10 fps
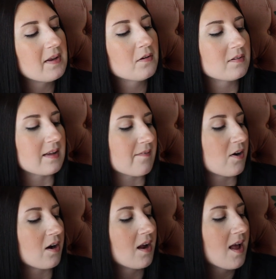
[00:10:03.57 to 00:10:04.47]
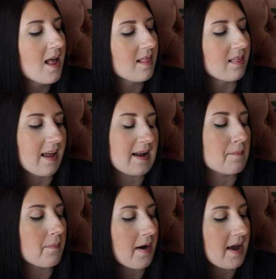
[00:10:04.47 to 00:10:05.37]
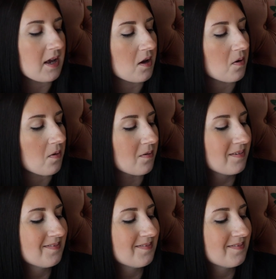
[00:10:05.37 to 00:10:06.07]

me you'll never let him bite you.